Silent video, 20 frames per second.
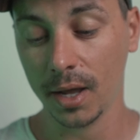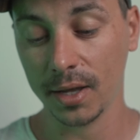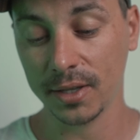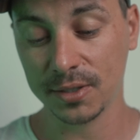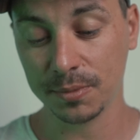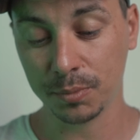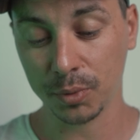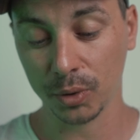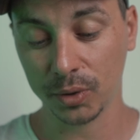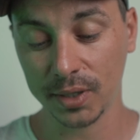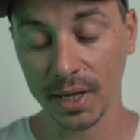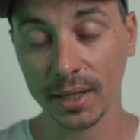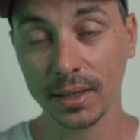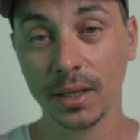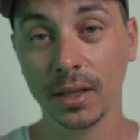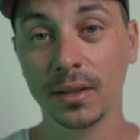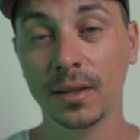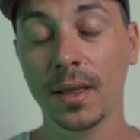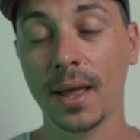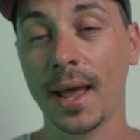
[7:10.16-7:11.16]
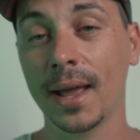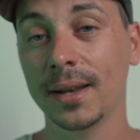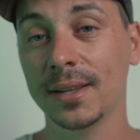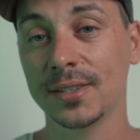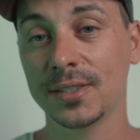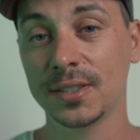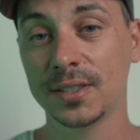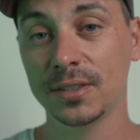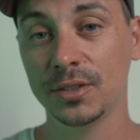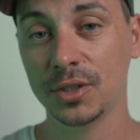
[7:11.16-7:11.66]
It's protected and
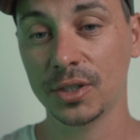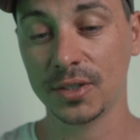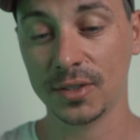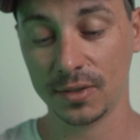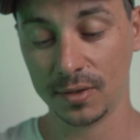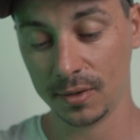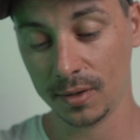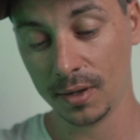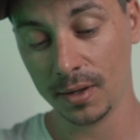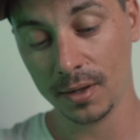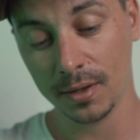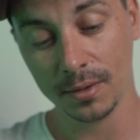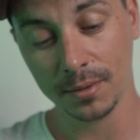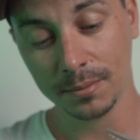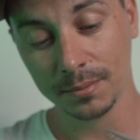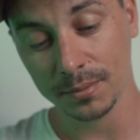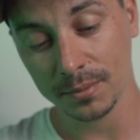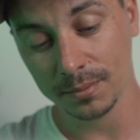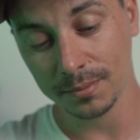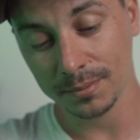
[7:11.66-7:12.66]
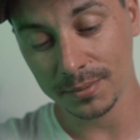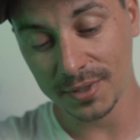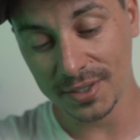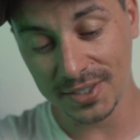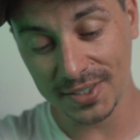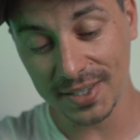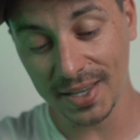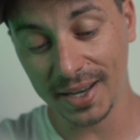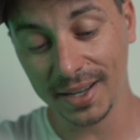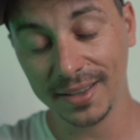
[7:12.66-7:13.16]
it's just
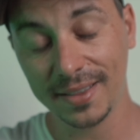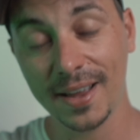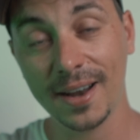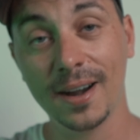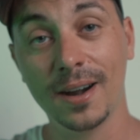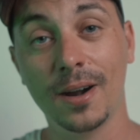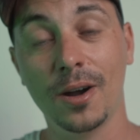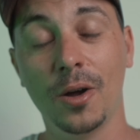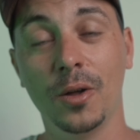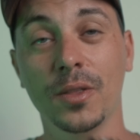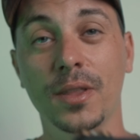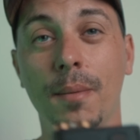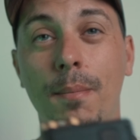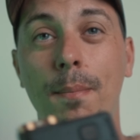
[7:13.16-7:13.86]
sitting there on the